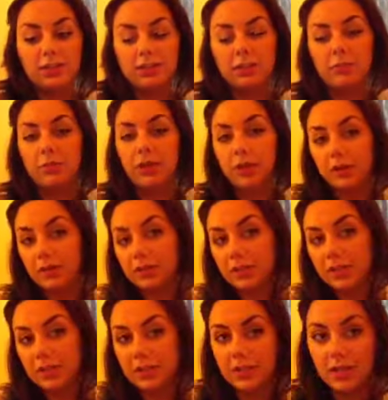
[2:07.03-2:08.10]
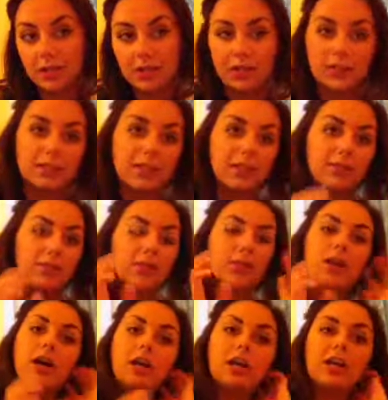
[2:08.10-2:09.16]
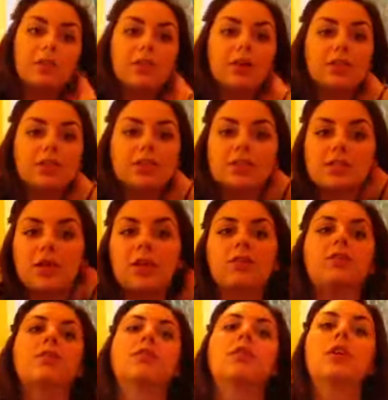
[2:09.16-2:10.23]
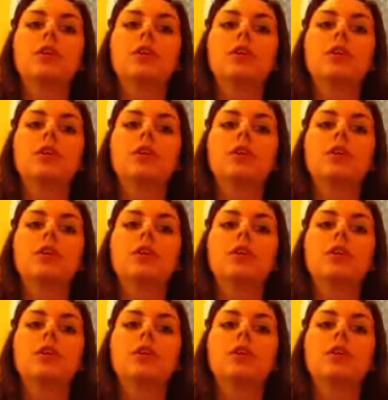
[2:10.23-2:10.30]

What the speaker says: that we are going to start, instead of just talking about this stuff,